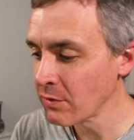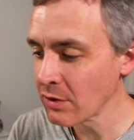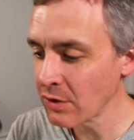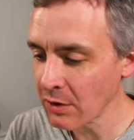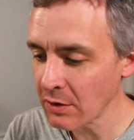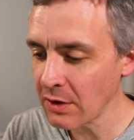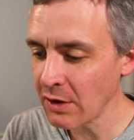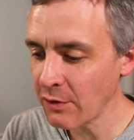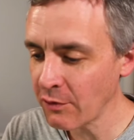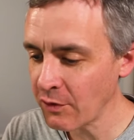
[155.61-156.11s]

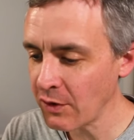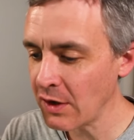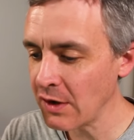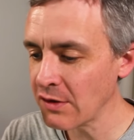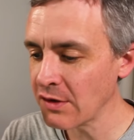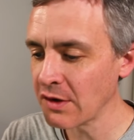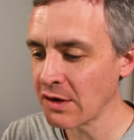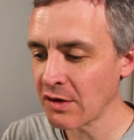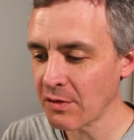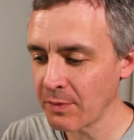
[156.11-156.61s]
attorneys'
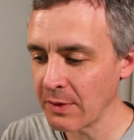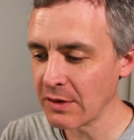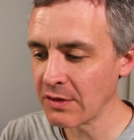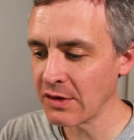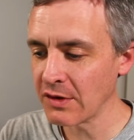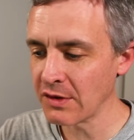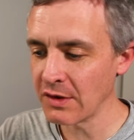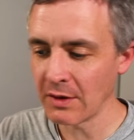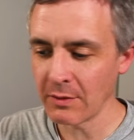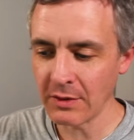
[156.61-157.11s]
fees and
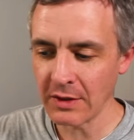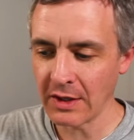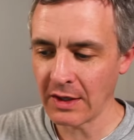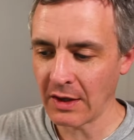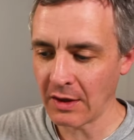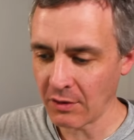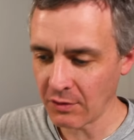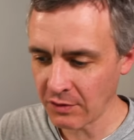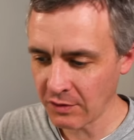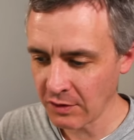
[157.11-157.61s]
expenses and everything
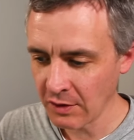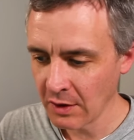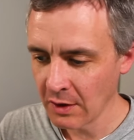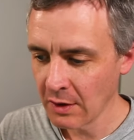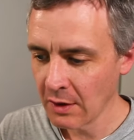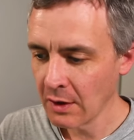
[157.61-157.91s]
else